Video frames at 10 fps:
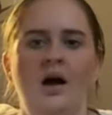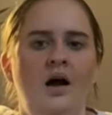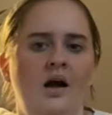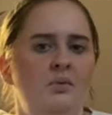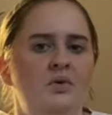
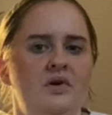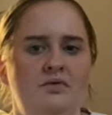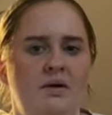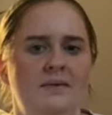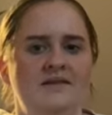I want a
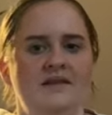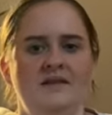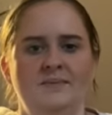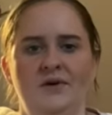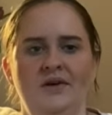romance at
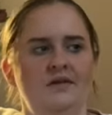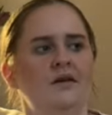this point.